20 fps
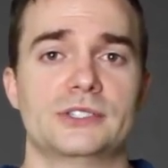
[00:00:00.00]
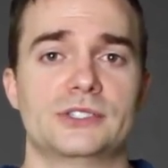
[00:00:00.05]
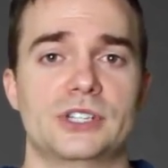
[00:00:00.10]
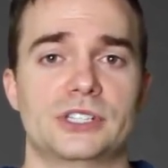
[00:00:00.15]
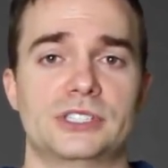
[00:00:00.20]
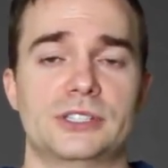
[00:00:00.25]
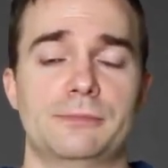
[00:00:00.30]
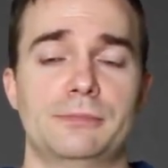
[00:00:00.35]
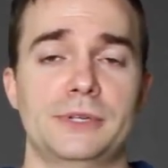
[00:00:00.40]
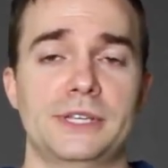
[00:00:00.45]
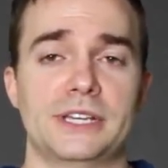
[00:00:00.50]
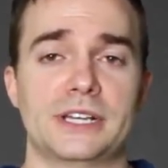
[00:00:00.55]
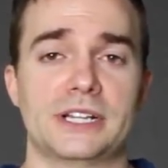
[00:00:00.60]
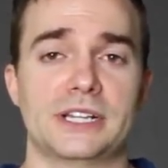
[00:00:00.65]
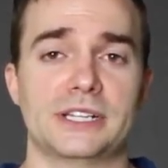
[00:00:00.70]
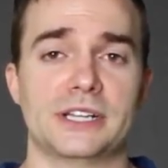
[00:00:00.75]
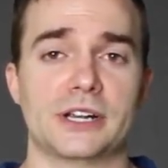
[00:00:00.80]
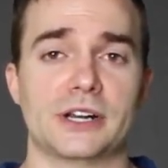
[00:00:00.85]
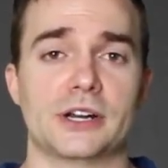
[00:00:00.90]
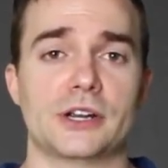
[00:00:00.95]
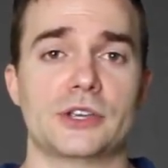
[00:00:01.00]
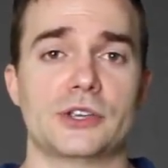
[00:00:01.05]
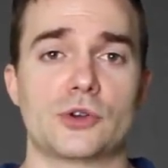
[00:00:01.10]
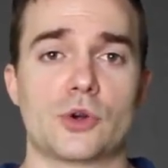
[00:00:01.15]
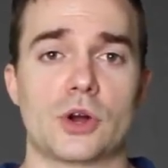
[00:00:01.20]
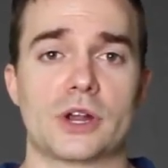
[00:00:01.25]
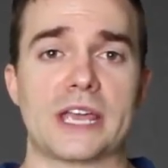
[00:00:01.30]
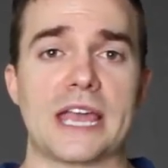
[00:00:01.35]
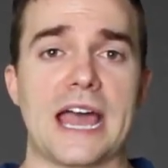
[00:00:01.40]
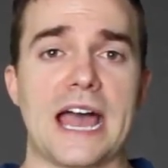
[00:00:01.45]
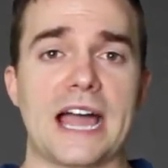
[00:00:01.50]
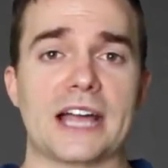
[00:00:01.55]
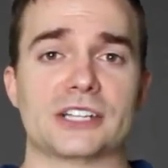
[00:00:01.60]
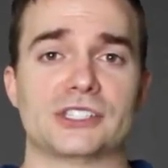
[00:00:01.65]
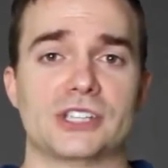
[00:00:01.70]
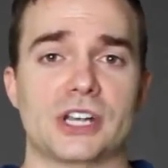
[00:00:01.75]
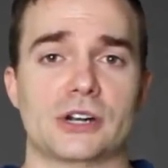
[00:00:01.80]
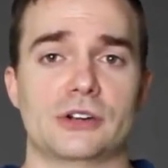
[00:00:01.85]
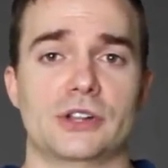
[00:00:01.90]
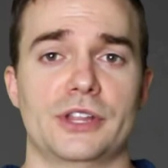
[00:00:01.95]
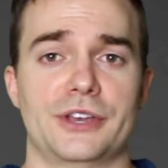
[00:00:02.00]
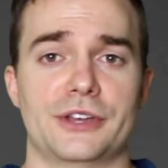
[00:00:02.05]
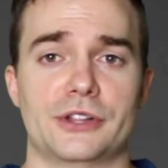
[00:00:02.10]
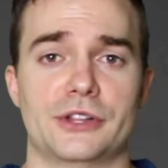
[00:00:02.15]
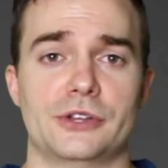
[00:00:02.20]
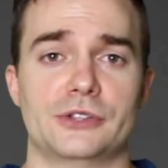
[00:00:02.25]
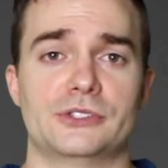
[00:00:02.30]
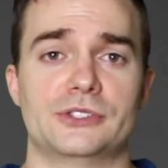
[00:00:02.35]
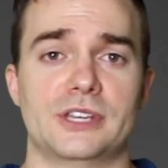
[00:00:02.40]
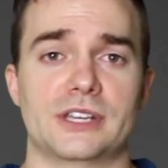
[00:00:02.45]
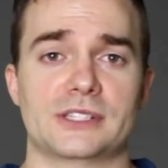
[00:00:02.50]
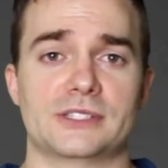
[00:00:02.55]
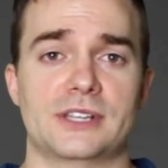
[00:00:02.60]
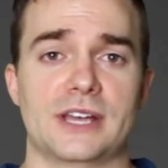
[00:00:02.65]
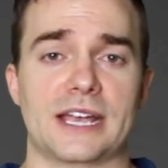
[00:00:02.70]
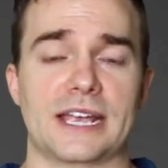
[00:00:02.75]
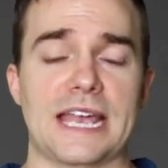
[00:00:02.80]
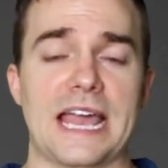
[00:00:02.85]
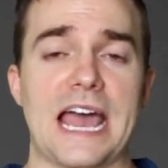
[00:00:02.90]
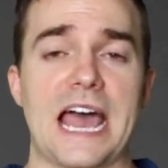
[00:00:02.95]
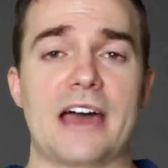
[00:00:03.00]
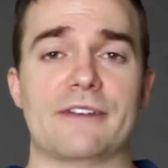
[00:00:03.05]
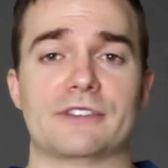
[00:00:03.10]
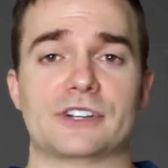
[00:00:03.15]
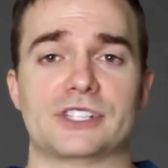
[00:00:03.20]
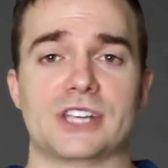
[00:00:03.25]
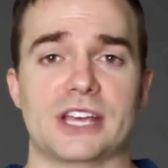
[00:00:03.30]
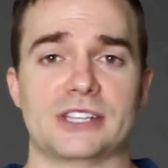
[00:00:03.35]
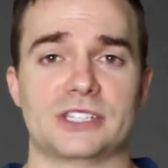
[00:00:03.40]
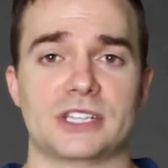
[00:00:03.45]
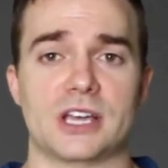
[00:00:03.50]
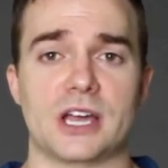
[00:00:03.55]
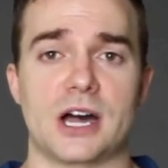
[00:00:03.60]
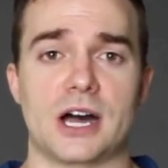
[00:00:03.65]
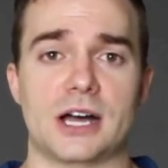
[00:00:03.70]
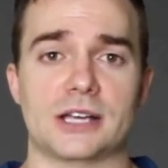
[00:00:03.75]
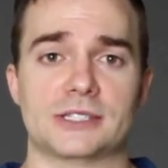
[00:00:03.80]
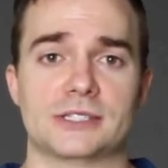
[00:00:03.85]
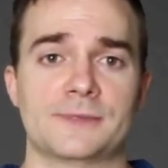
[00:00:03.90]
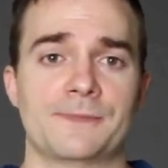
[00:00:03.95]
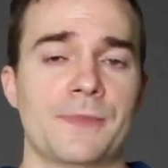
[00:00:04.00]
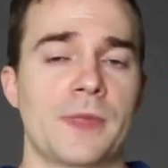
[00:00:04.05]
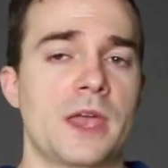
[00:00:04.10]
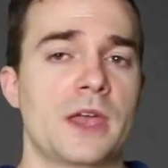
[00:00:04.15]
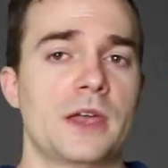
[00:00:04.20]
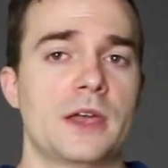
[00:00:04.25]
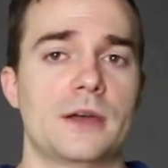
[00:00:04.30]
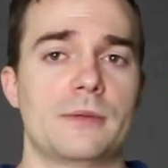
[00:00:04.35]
Just to be clear, your CAC generally includes things like advertising costs,